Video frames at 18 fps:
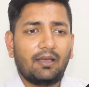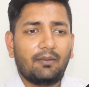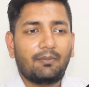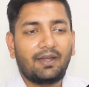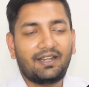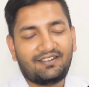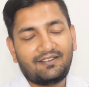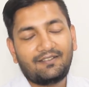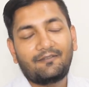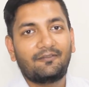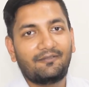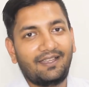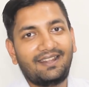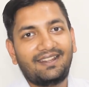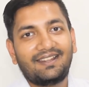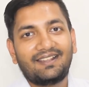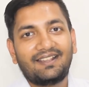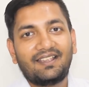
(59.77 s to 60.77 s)
but
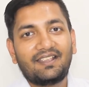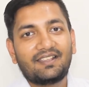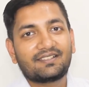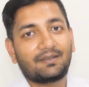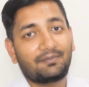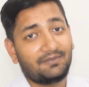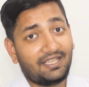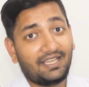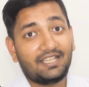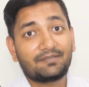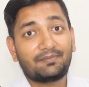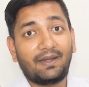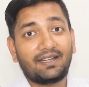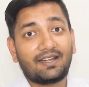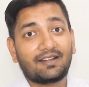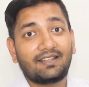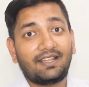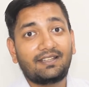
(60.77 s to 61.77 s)
well, something is
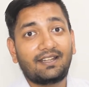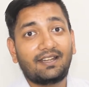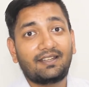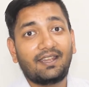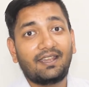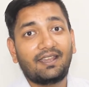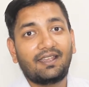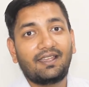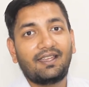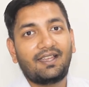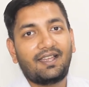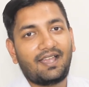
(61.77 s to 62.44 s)
better than nothing.